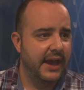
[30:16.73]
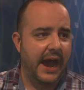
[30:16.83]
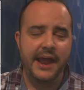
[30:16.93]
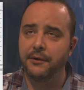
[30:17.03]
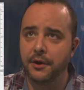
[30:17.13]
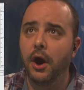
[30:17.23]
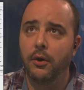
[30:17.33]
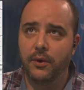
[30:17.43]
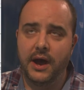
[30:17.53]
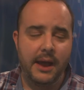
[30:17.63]
I don't
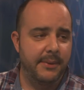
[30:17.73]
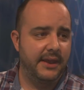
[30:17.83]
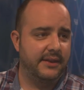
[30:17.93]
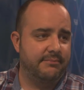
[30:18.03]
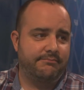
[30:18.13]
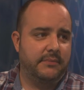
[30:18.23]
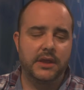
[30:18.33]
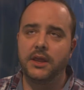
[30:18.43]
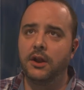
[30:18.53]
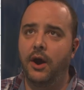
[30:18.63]
know. I mean,
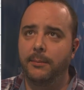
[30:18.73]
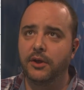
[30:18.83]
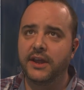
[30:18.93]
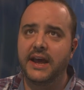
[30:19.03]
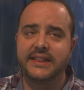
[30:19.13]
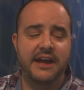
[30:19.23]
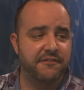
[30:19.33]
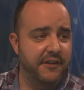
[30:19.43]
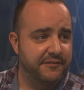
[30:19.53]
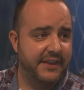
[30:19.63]
you know, I'm looking at that
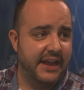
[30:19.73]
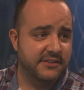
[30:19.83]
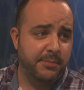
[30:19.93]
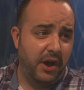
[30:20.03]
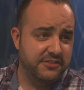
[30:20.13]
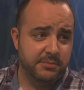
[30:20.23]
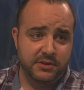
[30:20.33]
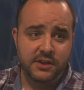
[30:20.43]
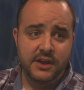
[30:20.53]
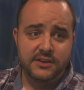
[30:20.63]
50 as a
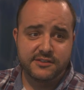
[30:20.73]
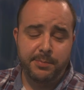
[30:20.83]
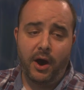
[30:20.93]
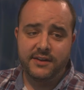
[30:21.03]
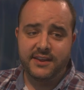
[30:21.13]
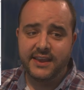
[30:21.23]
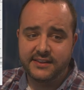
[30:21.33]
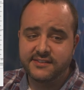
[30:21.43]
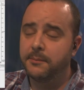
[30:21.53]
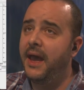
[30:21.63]
possible spot to
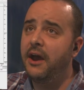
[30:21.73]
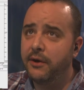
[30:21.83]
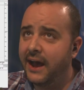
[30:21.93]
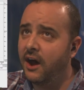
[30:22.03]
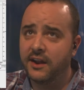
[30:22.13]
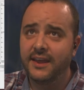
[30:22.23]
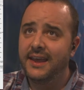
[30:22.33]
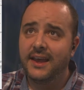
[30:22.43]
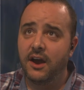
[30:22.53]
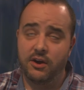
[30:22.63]
get some out on,
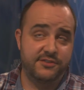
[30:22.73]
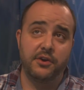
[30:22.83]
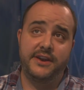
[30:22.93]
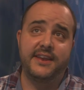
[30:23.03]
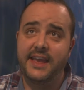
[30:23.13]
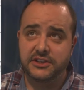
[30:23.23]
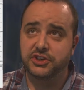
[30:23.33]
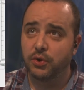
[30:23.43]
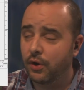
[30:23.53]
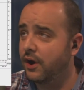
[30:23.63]
or sorry, to get
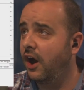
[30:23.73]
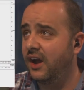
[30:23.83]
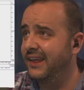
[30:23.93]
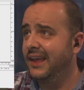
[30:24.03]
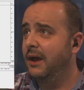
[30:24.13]
short on.